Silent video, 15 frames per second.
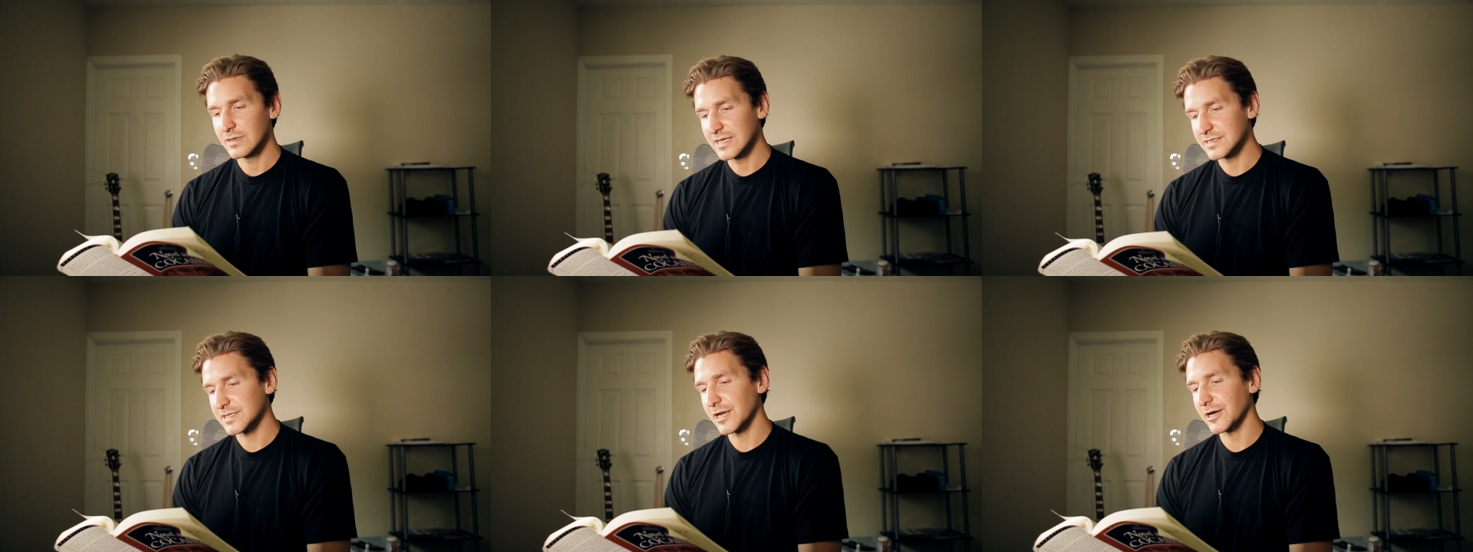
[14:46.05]

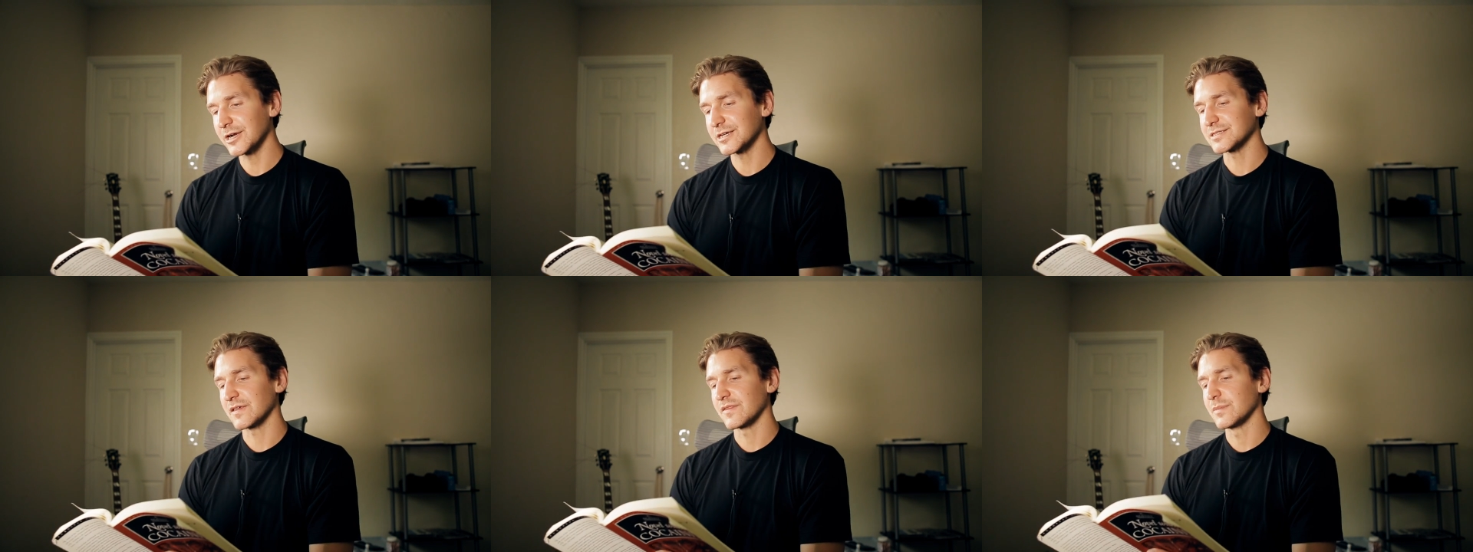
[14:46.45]
It's
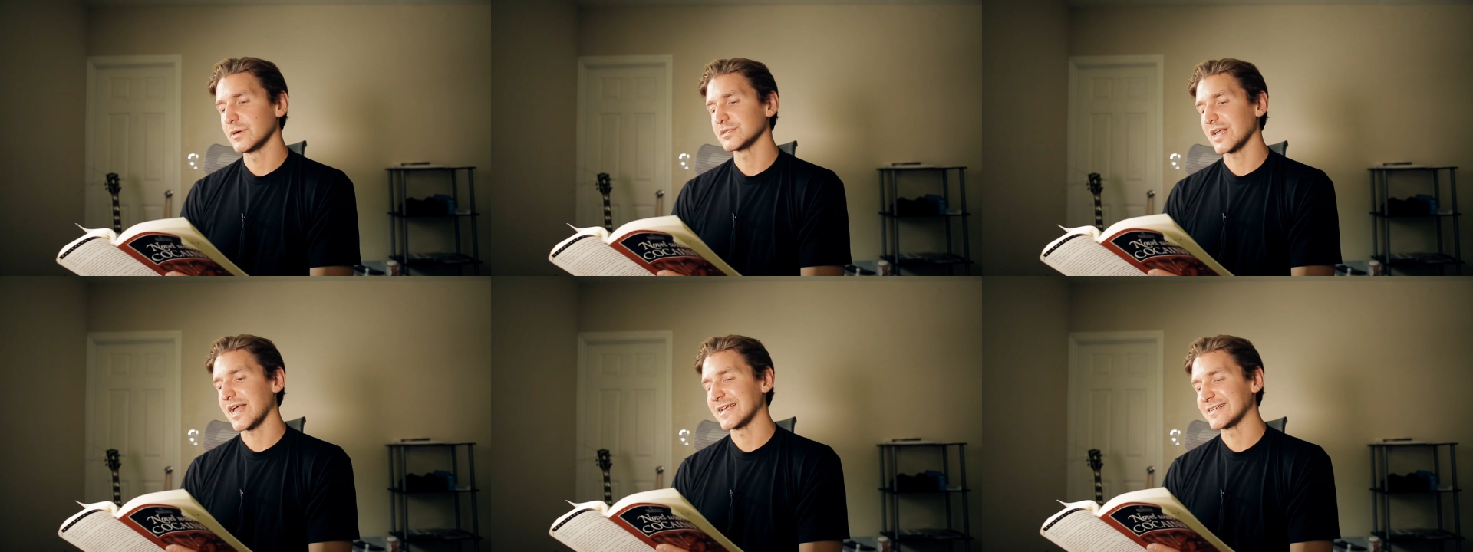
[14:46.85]
curious how the
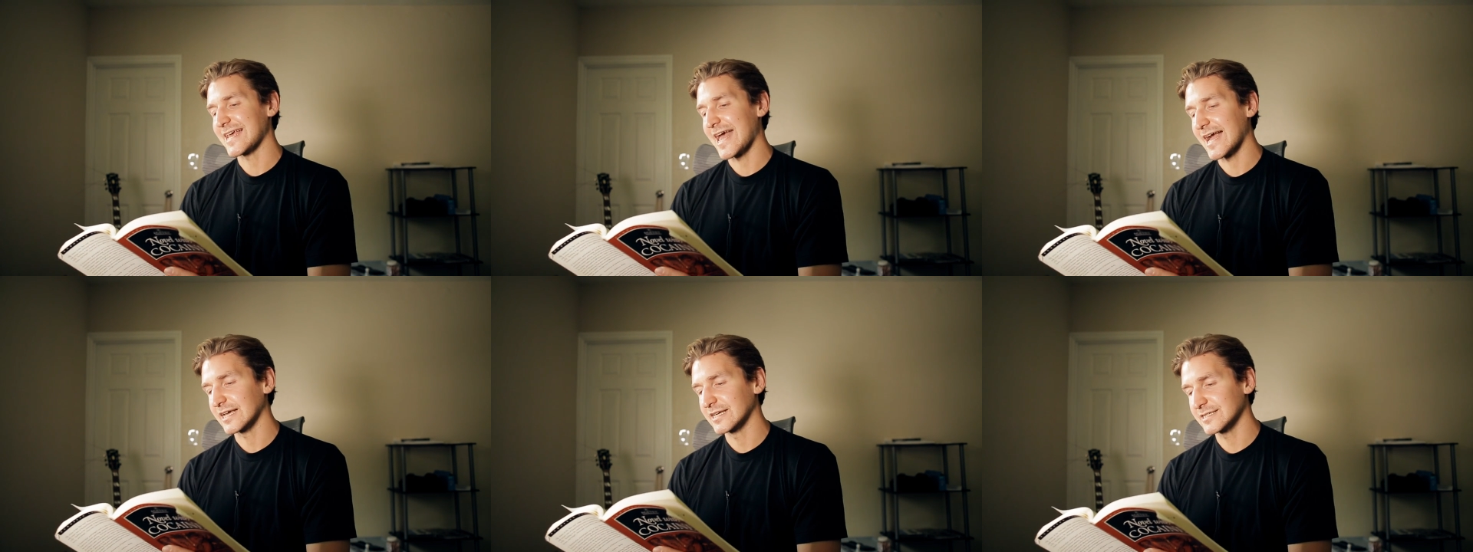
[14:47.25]
most
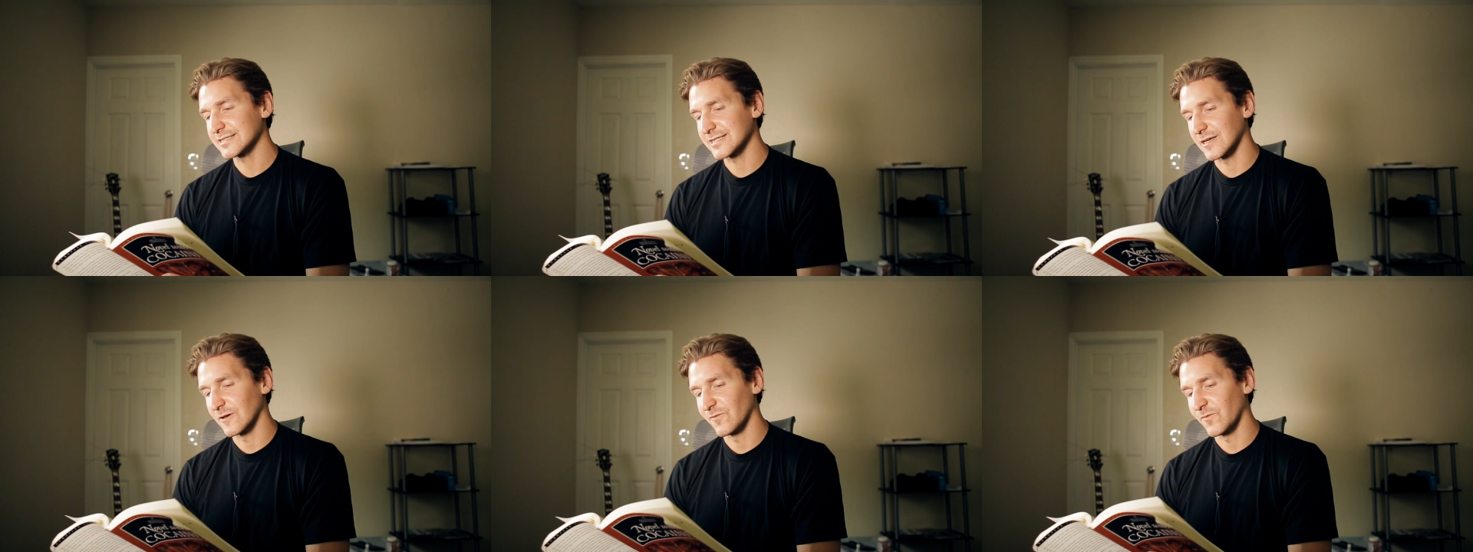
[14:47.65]

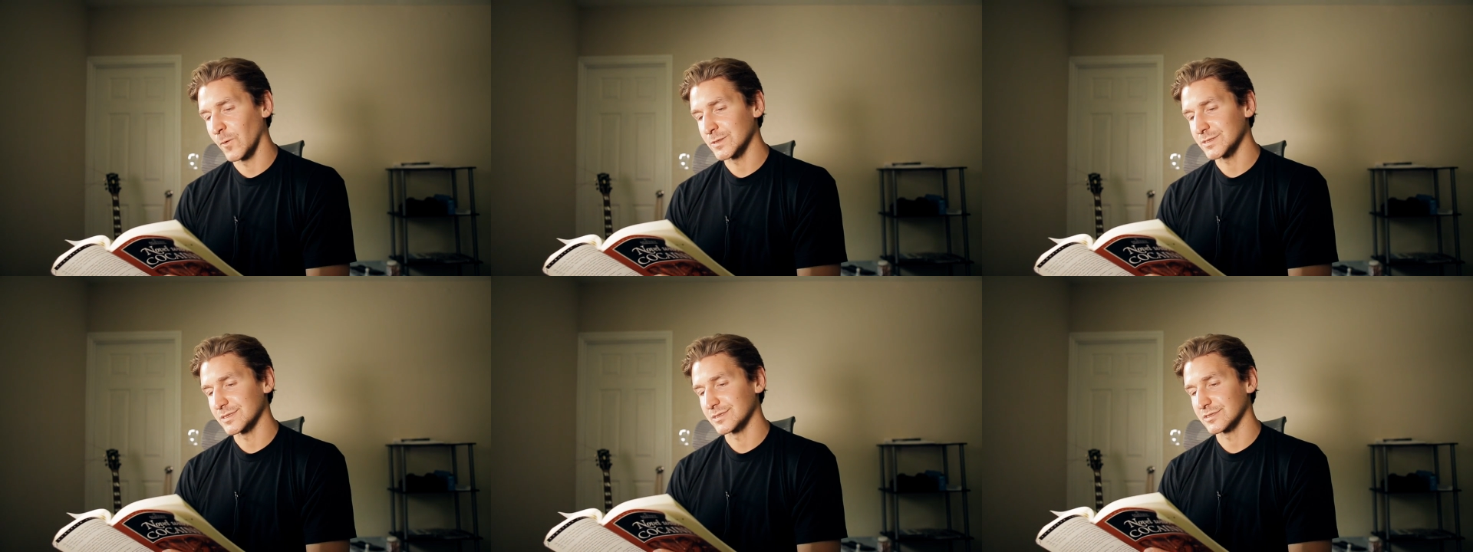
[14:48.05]
antagonistic of
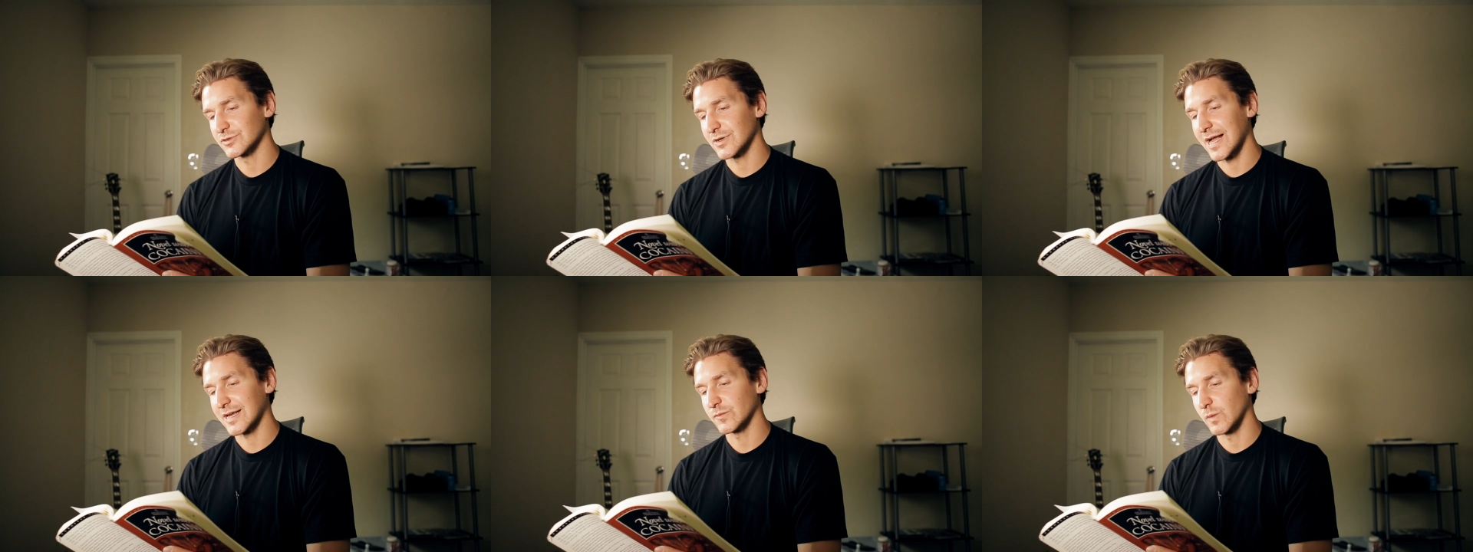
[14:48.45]
forces
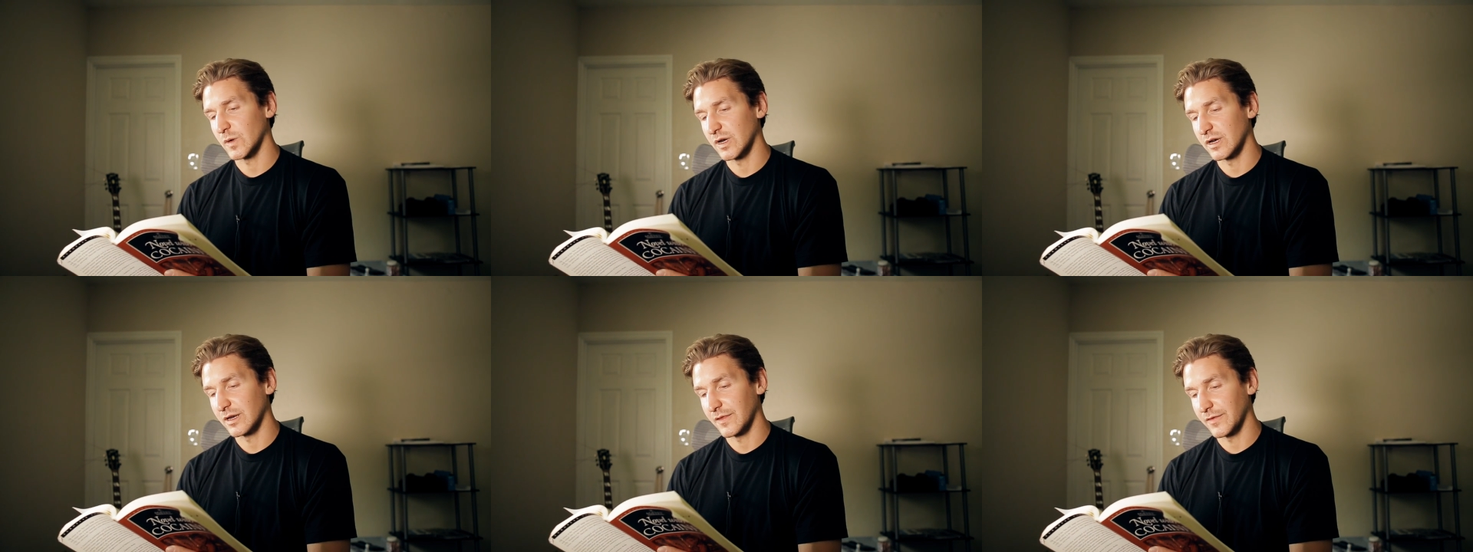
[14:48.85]
attract one
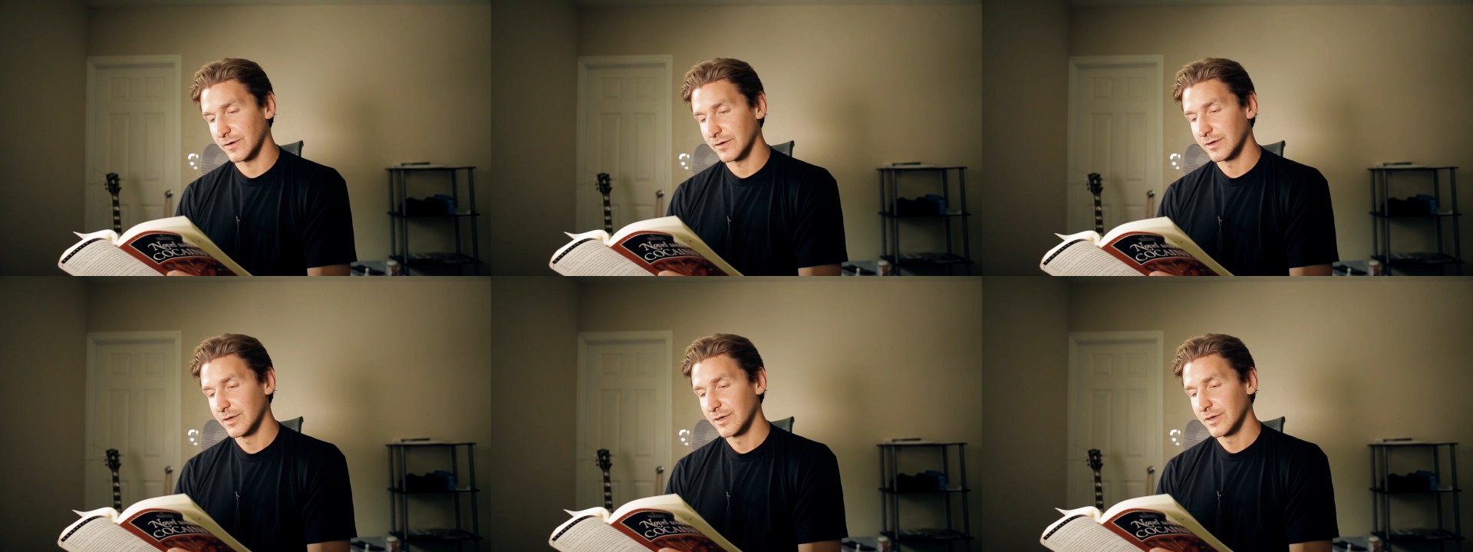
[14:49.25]

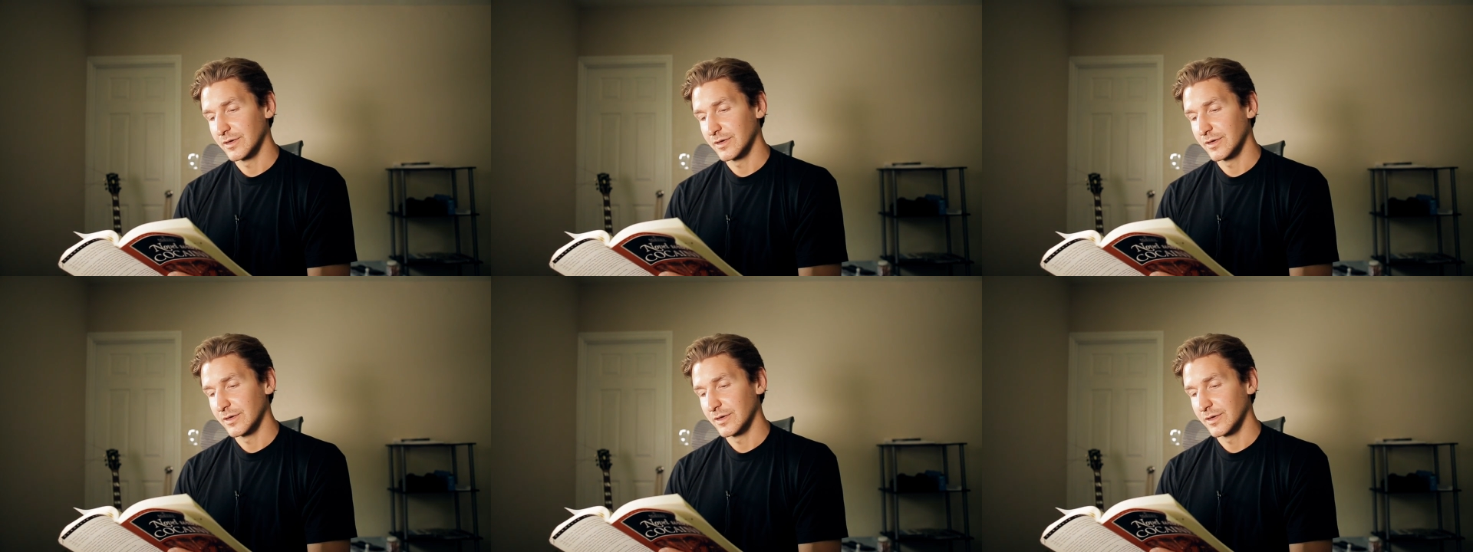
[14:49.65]
another